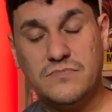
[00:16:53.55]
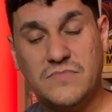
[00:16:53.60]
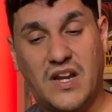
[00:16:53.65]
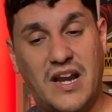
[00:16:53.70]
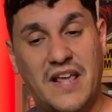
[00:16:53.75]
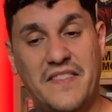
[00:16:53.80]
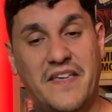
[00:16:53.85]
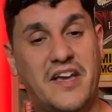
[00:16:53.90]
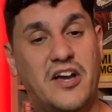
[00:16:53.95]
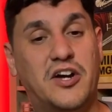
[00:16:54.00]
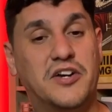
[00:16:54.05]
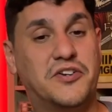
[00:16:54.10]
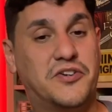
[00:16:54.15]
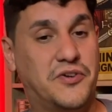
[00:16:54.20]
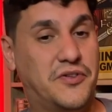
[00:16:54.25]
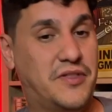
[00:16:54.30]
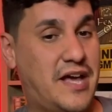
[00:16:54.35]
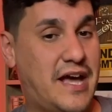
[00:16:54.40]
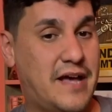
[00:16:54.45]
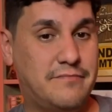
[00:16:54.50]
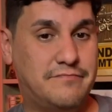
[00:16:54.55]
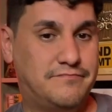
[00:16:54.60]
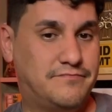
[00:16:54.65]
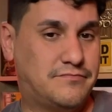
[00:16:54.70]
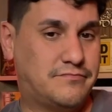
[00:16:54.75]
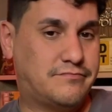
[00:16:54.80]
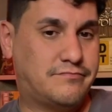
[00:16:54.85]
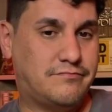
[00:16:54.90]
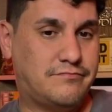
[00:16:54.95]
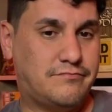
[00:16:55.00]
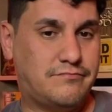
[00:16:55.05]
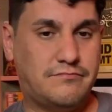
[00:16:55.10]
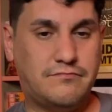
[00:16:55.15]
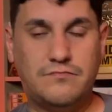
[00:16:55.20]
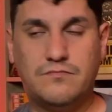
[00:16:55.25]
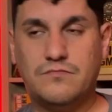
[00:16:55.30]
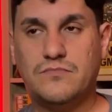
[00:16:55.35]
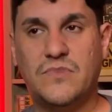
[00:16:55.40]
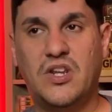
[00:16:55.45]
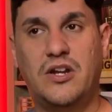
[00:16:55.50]
I think under that,
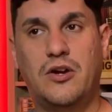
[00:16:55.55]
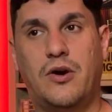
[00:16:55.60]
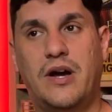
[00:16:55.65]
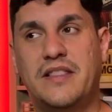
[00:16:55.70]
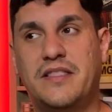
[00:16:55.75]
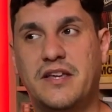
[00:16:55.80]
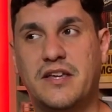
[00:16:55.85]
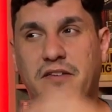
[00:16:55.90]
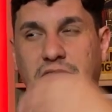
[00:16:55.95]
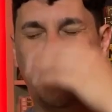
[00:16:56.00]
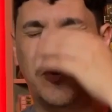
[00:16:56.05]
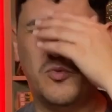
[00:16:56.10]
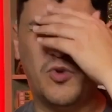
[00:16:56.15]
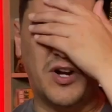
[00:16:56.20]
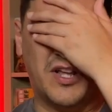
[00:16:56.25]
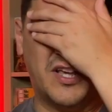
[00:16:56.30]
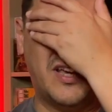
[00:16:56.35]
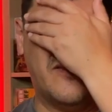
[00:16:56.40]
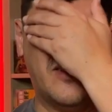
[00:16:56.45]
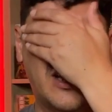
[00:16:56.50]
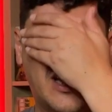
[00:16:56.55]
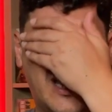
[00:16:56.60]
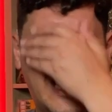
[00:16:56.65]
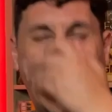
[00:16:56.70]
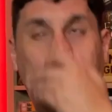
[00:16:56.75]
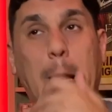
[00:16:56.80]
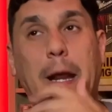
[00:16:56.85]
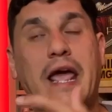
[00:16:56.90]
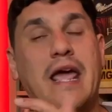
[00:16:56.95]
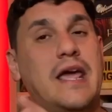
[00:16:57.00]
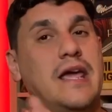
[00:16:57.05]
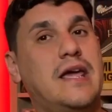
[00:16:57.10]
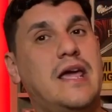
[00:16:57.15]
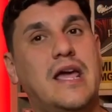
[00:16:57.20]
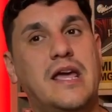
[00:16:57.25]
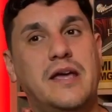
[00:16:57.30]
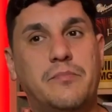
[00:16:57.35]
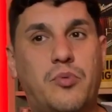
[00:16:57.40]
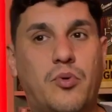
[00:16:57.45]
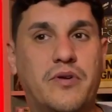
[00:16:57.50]
I think if you want to give it like an
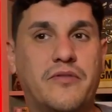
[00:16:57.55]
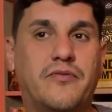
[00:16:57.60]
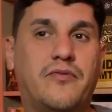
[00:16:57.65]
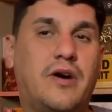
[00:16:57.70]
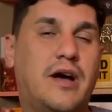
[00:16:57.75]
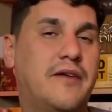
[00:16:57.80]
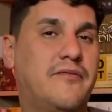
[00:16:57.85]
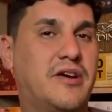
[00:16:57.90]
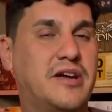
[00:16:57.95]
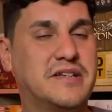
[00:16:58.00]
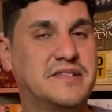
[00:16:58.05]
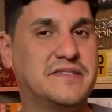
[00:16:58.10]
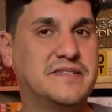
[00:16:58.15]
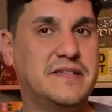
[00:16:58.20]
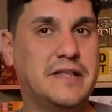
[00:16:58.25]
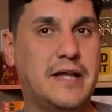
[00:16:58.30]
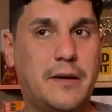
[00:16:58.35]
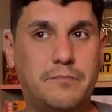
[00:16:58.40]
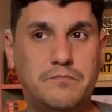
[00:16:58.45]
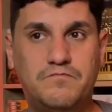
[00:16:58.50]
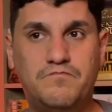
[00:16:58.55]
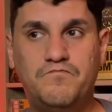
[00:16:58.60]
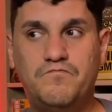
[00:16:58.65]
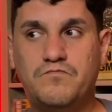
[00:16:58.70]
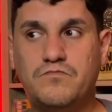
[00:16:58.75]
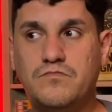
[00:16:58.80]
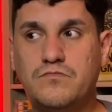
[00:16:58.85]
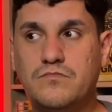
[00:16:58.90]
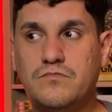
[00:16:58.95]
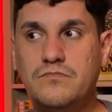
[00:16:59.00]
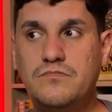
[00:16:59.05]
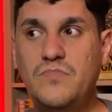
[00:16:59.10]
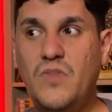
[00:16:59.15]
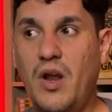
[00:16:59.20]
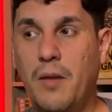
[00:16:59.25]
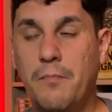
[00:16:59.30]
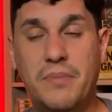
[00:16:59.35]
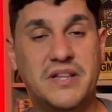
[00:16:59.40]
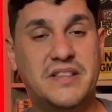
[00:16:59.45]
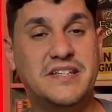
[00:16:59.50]
8, 8.5, I could see that.
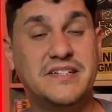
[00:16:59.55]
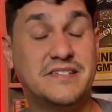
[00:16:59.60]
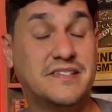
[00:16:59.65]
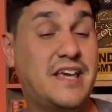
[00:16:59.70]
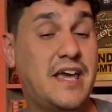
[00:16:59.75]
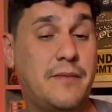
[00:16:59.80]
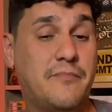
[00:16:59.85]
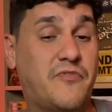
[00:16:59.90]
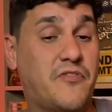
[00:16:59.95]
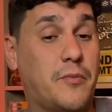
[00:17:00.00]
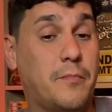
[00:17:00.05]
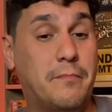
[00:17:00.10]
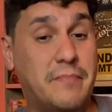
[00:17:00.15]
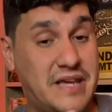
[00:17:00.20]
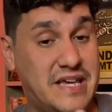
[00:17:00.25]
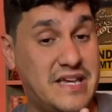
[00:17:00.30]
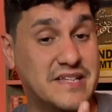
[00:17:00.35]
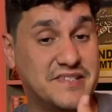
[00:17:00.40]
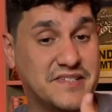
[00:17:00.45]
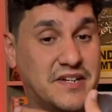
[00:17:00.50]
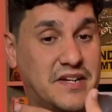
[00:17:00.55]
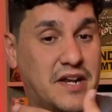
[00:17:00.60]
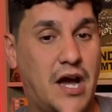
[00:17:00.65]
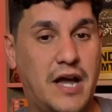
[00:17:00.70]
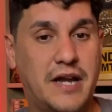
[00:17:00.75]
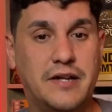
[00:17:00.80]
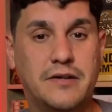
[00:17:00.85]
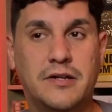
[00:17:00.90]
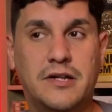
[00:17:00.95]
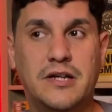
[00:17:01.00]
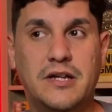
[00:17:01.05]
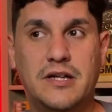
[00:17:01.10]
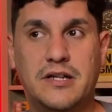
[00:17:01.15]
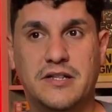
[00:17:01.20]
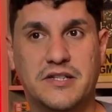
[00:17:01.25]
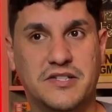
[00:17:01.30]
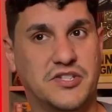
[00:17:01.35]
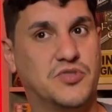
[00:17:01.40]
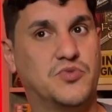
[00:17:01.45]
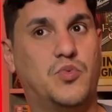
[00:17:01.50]
But this game for me is a 9.
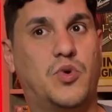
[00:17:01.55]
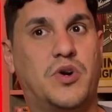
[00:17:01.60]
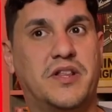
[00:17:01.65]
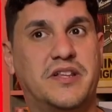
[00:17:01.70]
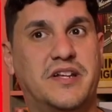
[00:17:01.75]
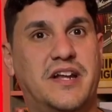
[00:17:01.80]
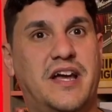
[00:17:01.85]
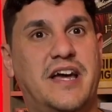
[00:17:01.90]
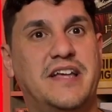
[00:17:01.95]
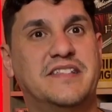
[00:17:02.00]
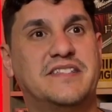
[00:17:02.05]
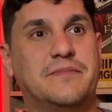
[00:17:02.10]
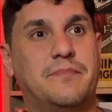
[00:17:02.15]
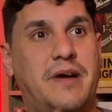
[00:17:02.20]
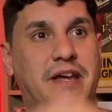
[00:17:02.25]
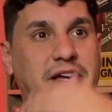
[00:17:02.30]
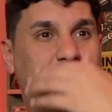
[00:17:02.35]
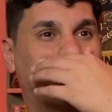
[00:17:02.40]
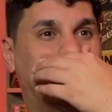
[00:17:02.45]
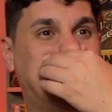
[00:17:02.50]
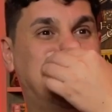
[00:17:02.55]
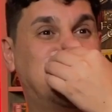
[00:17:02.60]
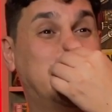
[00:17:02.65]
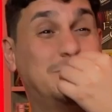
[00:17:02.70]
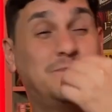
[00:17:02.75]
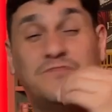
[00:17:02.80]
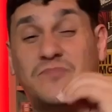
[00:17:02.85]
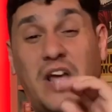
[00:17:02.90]
This is one of the 9s in my collection.